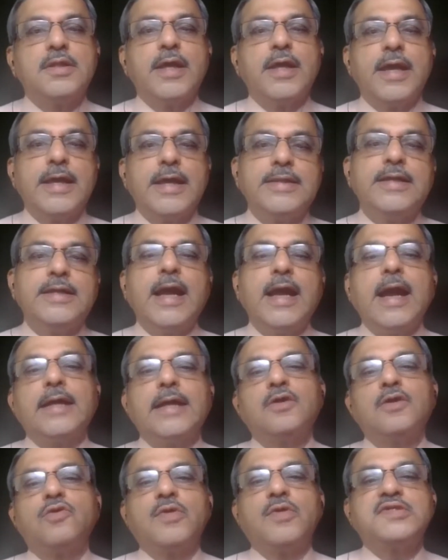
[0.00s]
in any
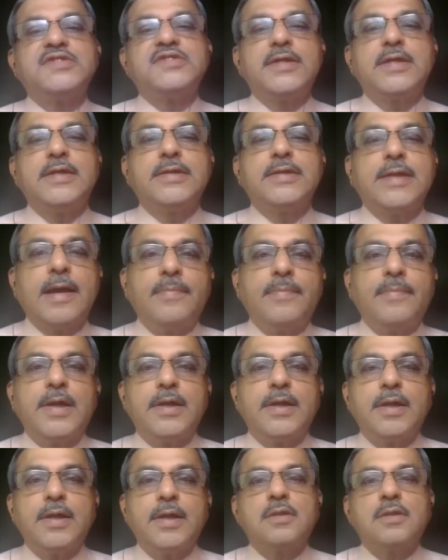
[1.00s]
atorvastatin tablet